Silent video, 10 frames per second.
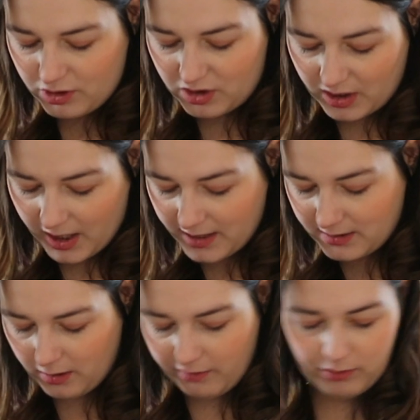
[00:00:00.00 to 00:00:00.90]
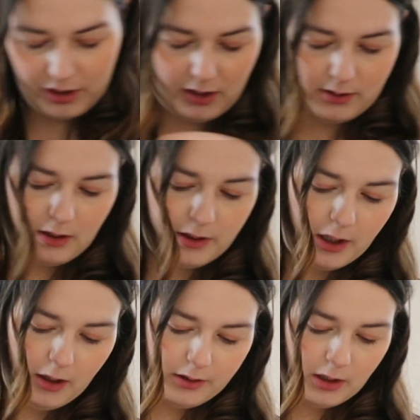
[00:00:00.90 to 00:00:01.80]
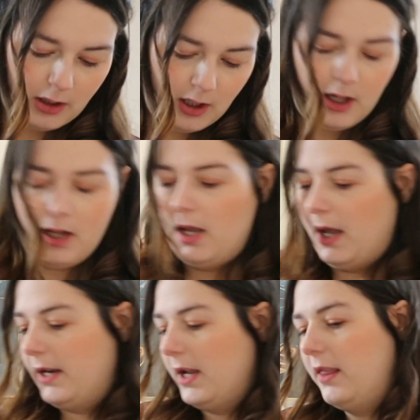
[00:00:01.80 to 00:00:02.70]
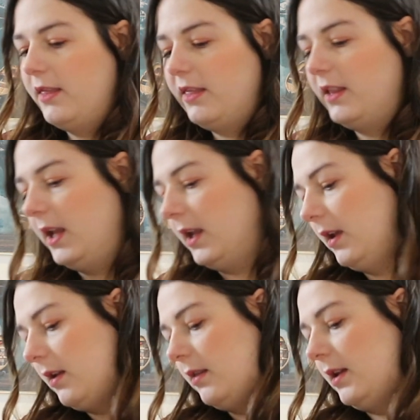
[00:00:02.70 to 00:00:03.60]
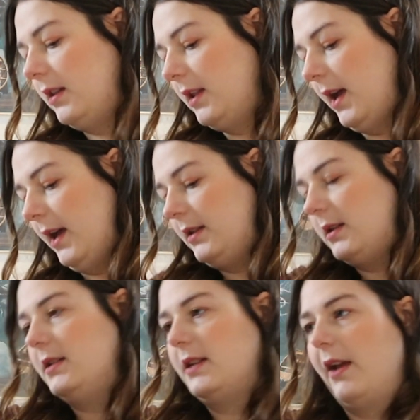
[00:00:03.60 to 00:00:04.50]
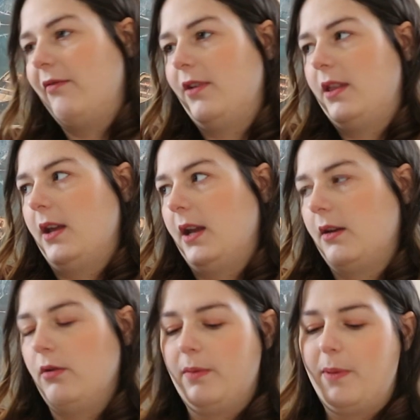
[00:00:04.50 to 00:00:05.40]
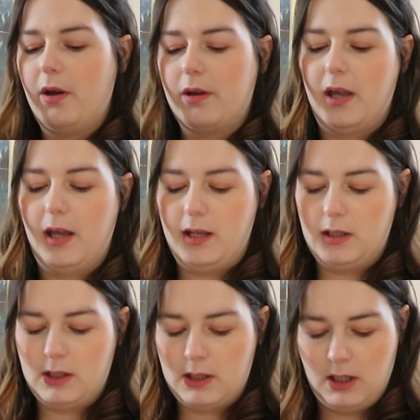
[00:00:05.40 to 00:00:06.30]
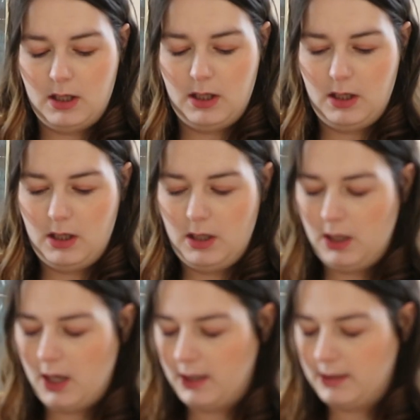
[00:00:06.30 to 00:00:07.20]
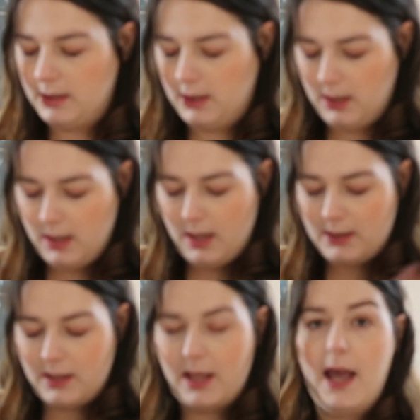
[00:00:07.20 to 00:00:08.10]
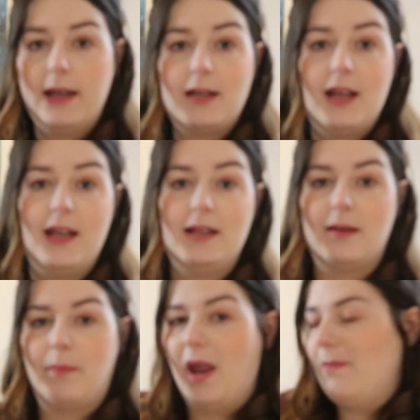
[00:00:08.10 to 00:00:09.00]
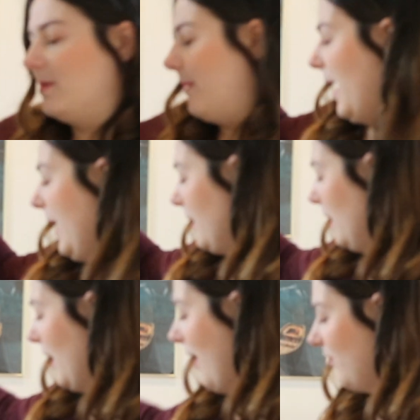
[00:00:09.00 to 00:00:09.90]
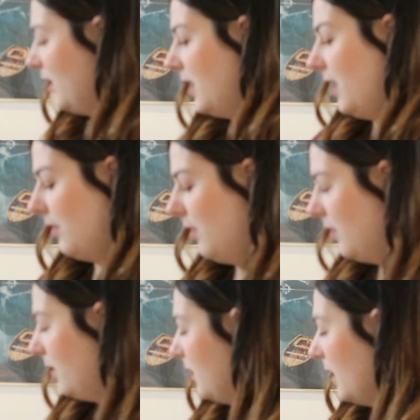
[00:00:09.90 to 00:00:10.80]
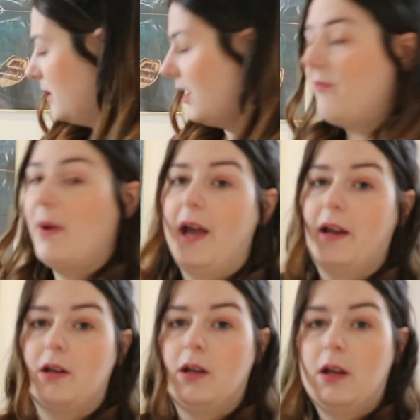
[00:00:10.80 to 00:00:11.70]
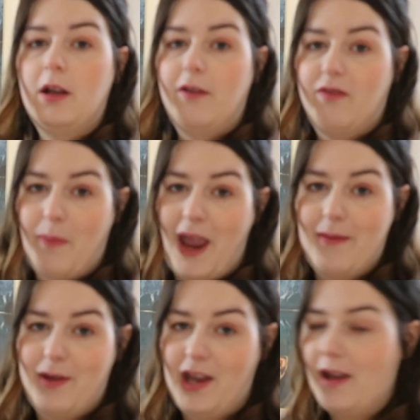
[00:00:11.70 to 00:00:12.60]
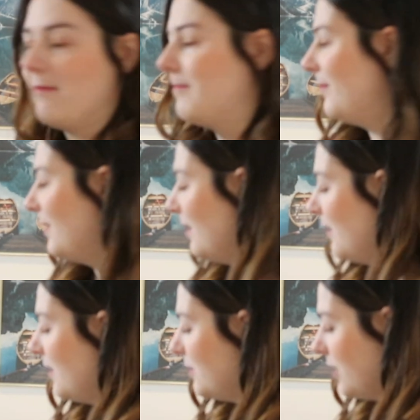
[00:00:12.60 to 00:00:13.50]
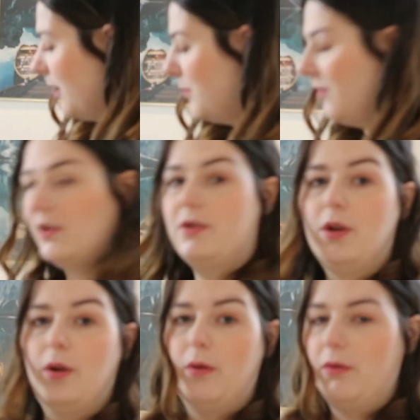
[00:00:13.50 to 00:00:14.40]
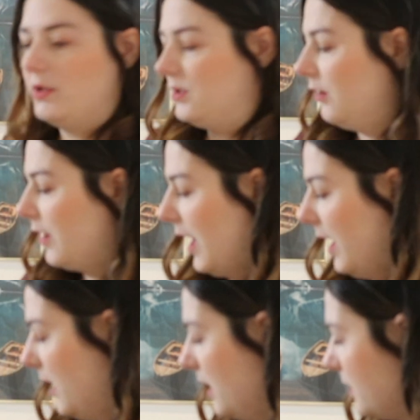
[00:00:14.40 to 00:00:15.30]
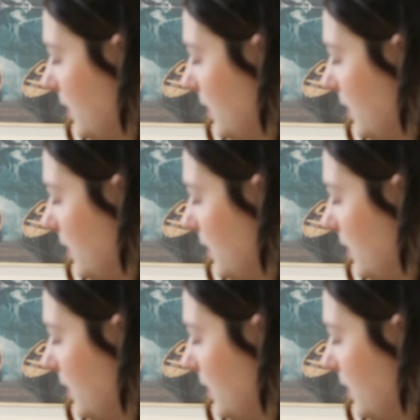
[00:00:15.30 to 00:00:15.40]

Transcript: just in case, don't know if we'll use it or not. And I think that that is everything in all the pockets. Yes. So that is baby's bag and everything that I packed for baby. So moving on to the suitcase.